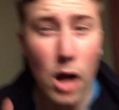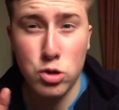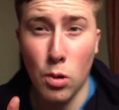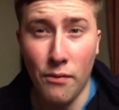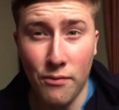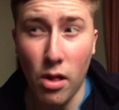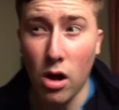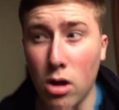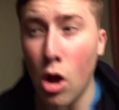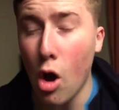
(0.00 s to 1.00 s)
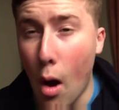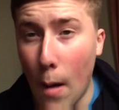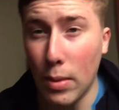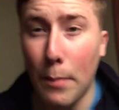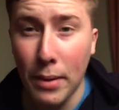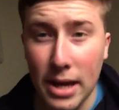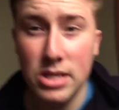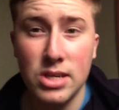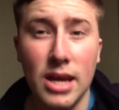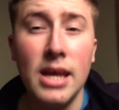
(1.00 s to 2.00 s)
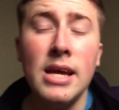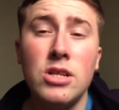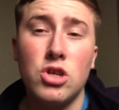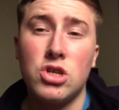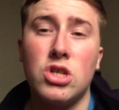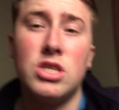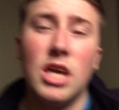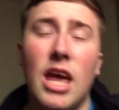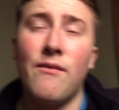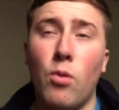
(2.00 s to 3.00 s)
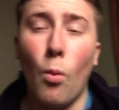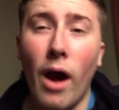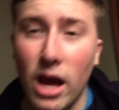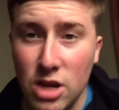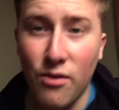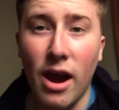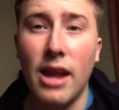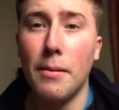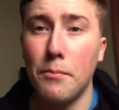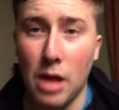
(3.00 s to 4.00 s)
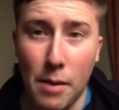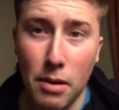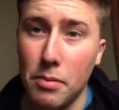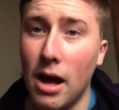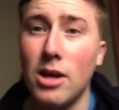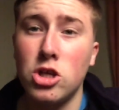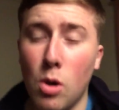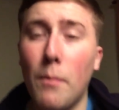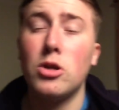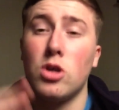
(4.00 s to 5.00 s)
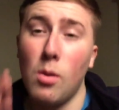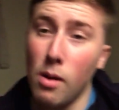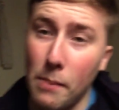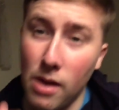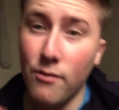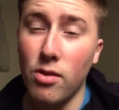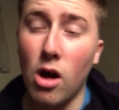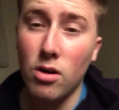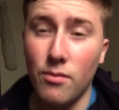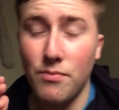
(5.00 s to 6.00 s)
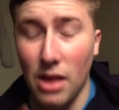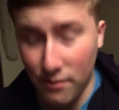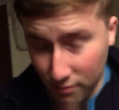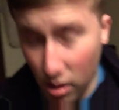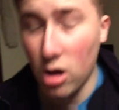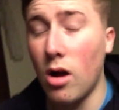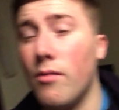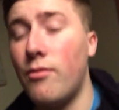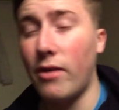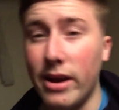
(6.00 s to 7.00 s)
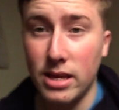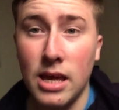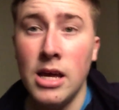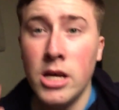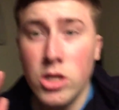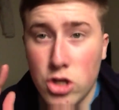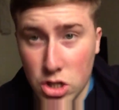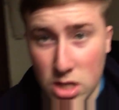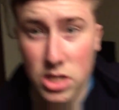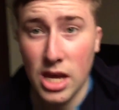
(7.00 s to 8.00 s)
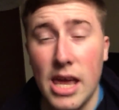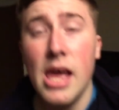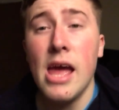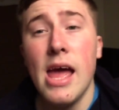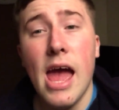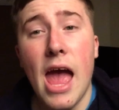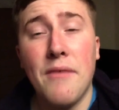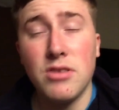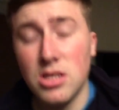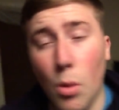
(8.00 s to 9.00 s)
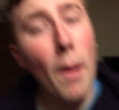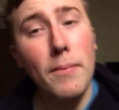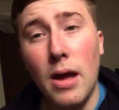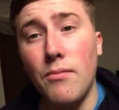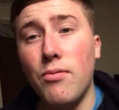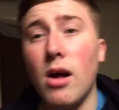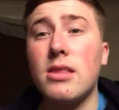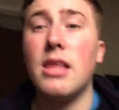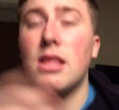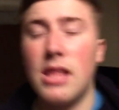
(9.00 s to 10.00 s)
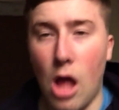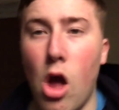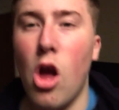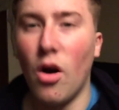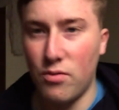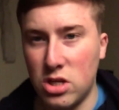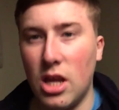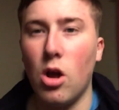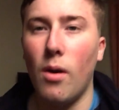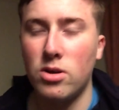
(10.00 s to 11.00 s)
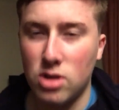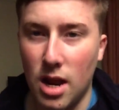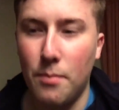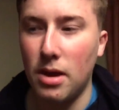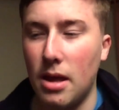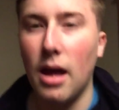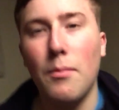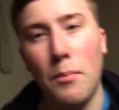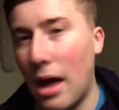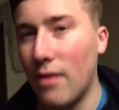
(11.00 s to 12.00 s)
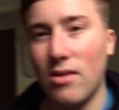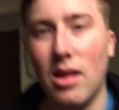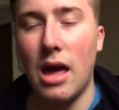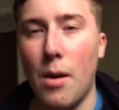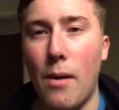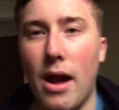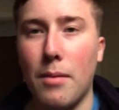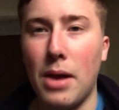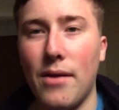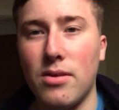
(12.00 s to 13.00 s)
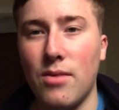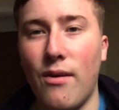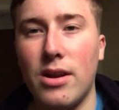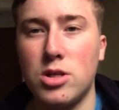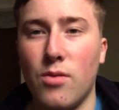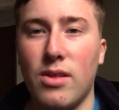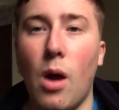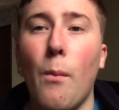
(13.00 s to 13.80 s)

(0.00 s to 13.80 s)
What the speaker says: I'll do a vlog on the PC just to see if it works fine and blah, blah, blah. Do you know what I mean? So there will be a vlog on Friday just to see. If it's the webcam vlog, then you obviously know it's going to be working perfectly fine and stuff like